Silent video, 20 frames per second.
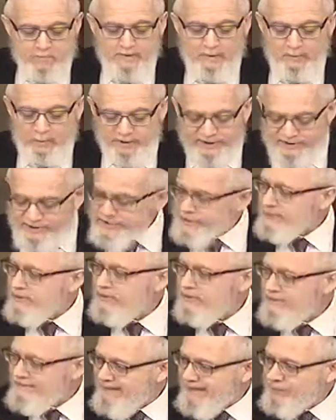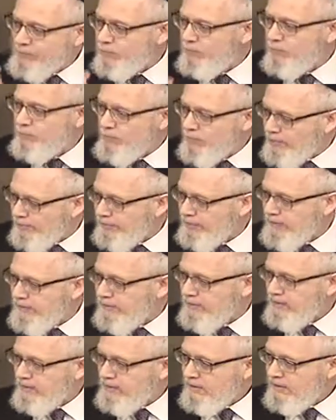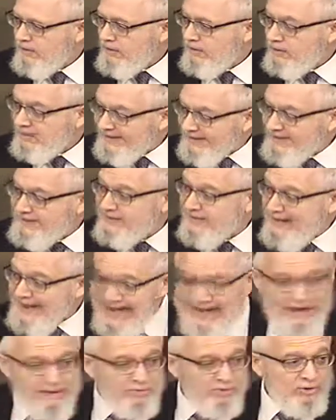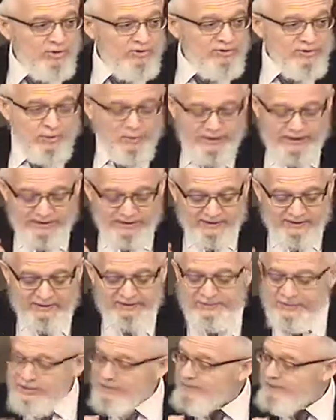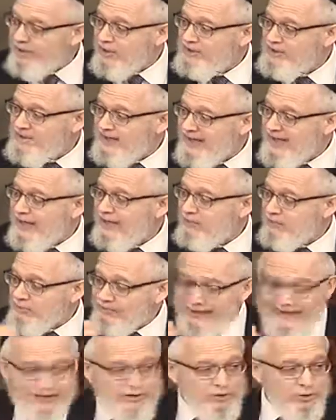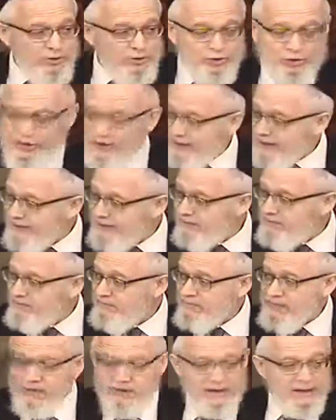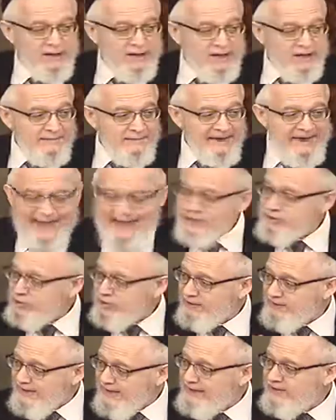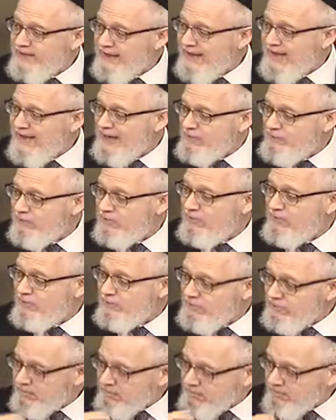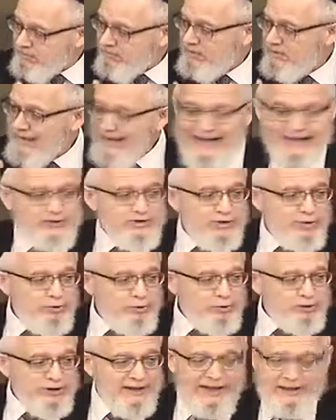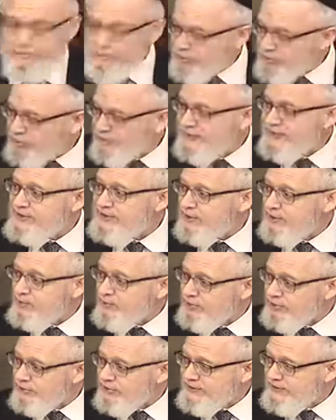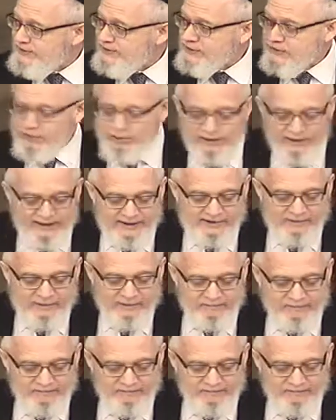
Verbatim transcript: we're concerned he may do the wrong thing. He'll eat the animal, so when he deliberately buys the animal outside Yerushalayim, he may actually eat the animal outside Yerushalayim, which is the Doraisa.